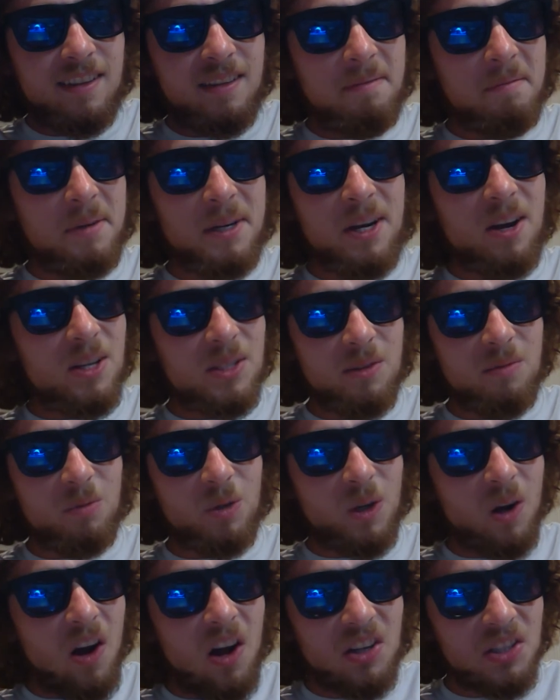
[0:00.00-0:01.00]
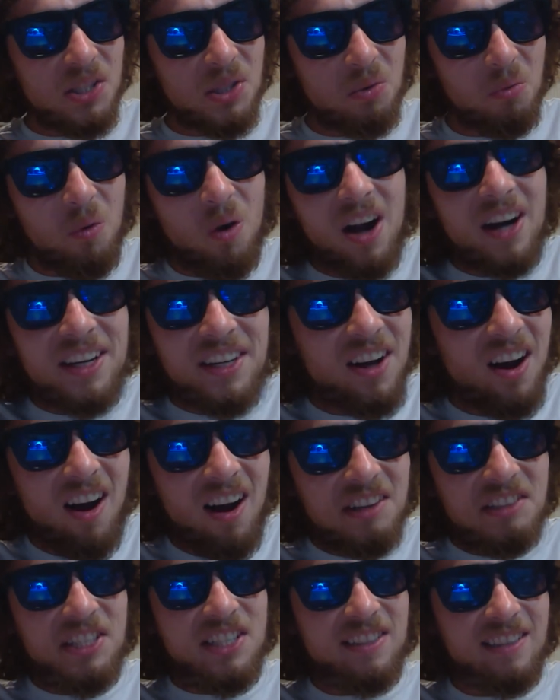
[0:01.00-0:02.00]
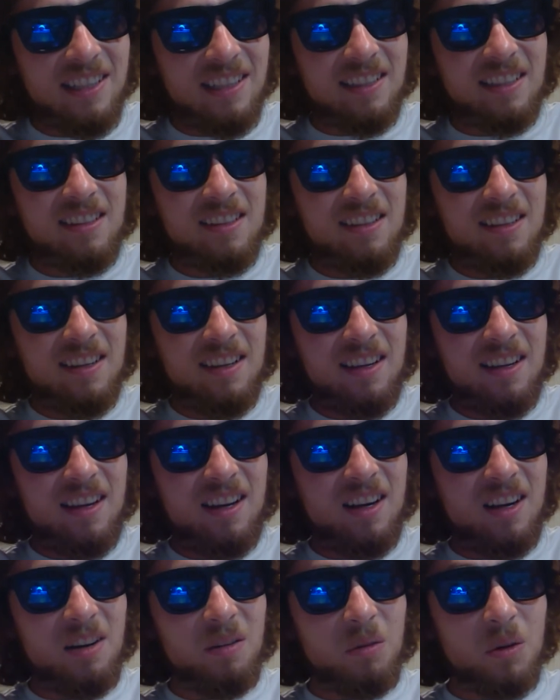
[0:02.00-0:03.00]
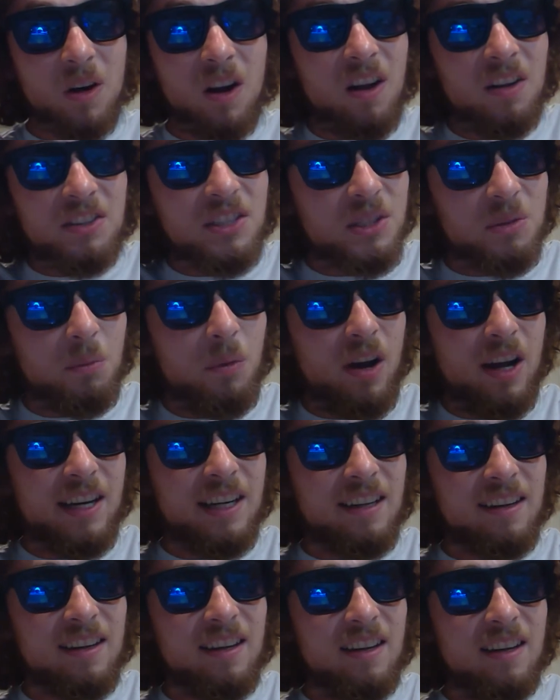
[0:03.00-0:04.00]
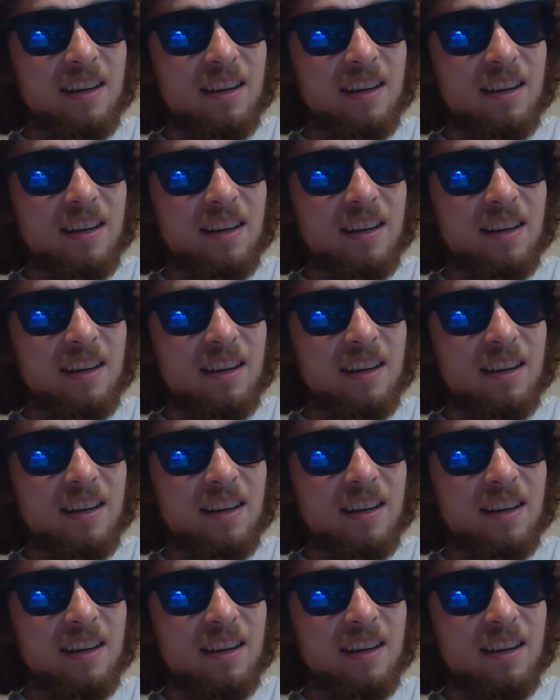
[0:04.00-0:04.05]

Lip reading: Because we're all just one consciousness. We're all just one.